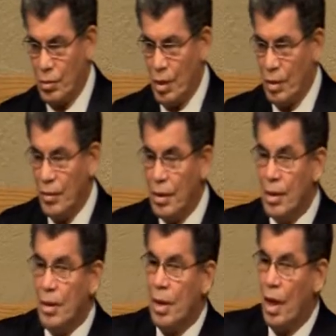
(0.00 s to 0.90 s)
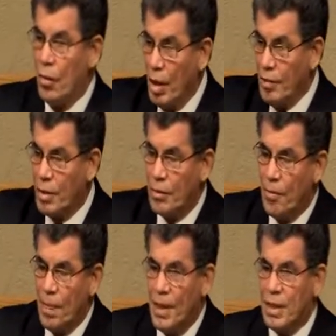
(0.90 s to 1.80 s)
right? However,
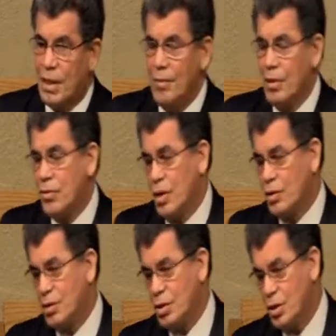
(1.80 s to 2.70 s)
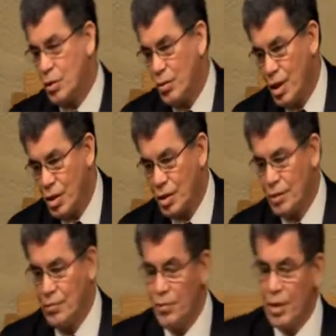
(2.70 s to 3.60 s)
he came across a
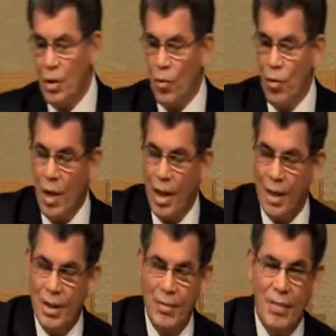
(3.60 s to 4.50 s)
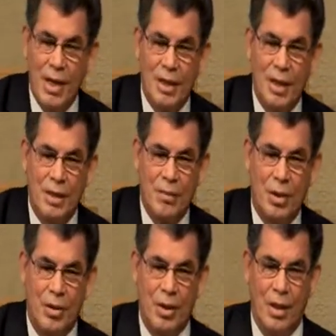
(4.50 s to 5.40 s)
situation where he met a
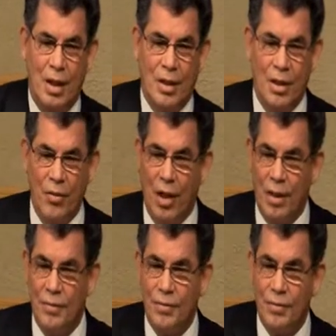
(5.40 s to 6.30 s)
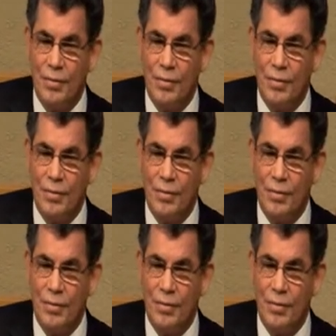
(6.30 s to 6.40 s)
demoniac. A what?